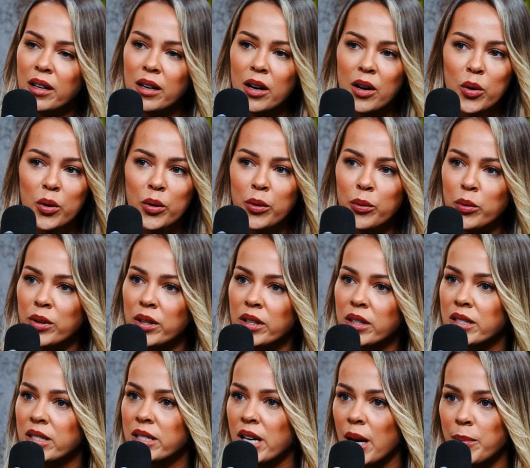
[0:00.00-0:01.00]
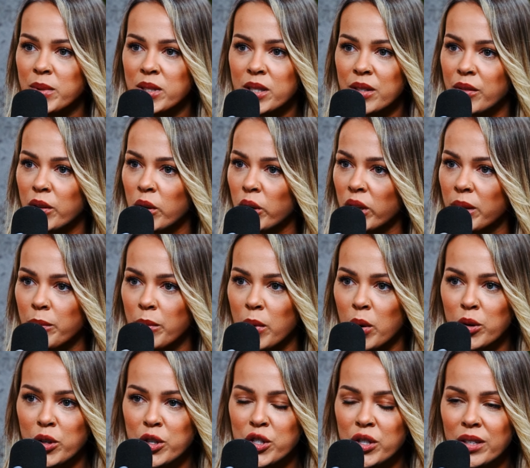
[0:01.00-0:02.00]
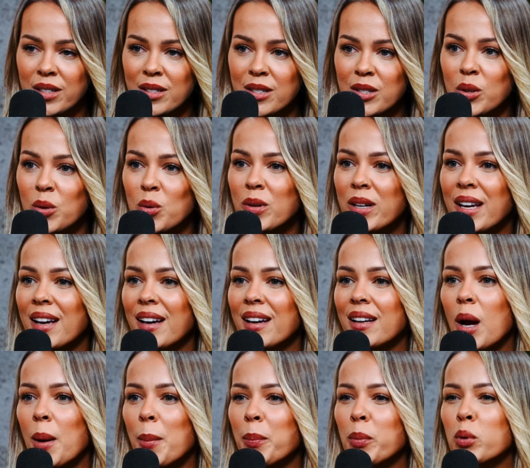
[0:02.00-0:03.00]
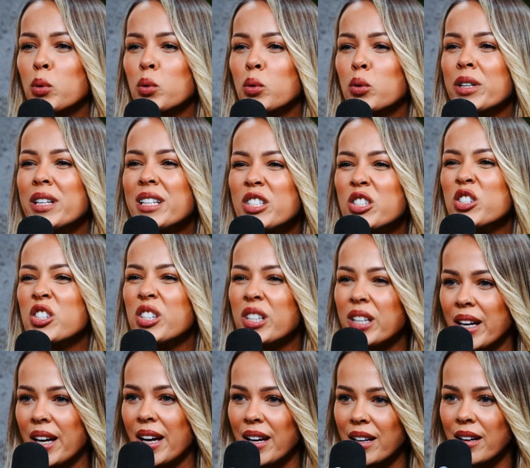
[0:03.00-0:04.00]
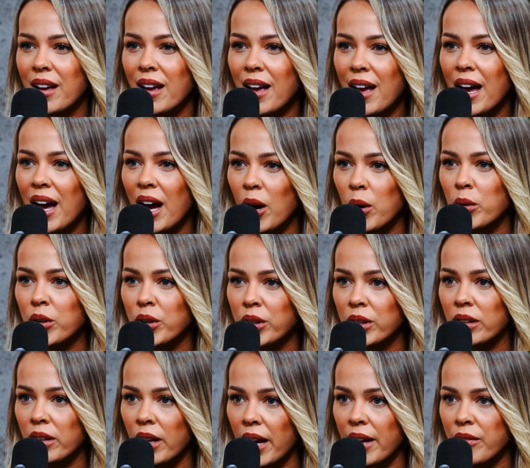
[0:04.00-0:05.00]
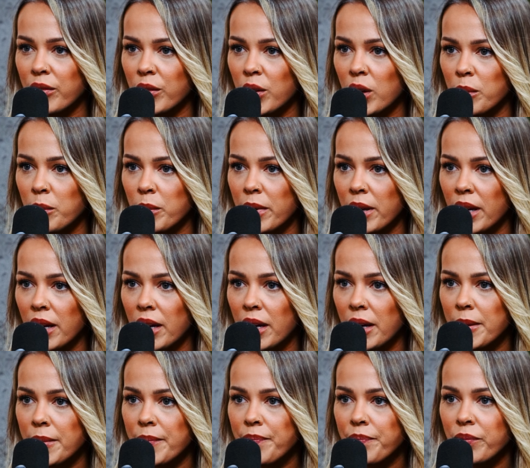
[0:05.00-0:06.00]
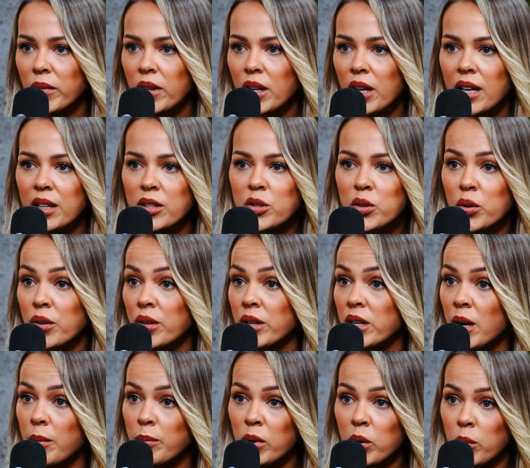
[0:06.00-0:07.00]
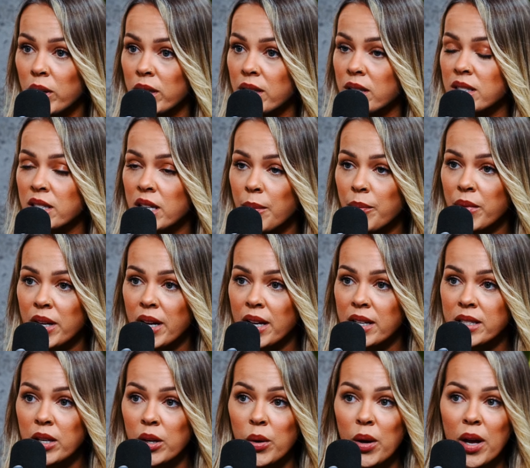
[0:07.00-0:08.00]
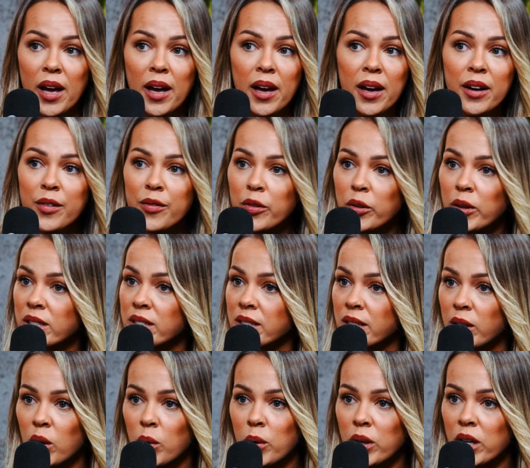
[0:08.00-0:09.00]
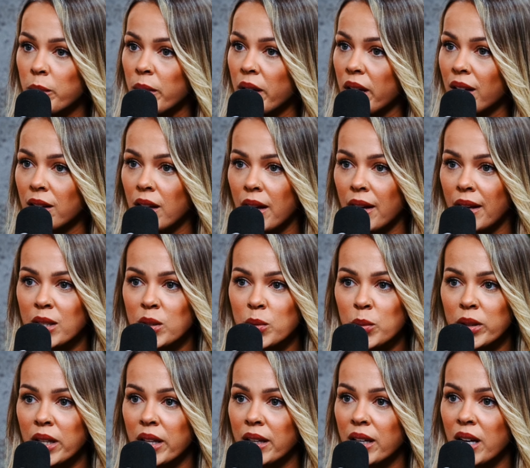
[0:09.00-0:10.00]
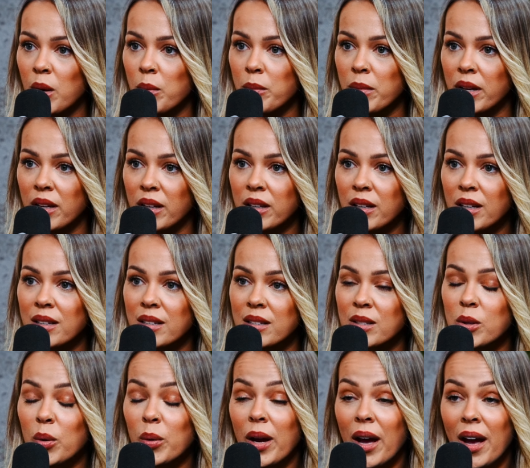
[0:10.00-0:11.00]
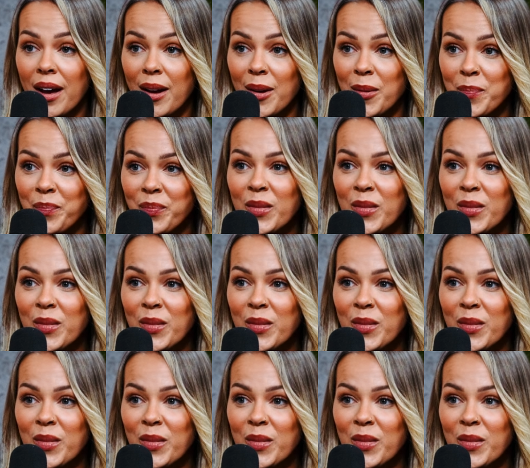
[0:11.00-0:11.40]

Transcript: go through the depths of your emotions, you can't appreciate how good life can be. And so the number one step that I tell every single one of my clients when they come in is, okay,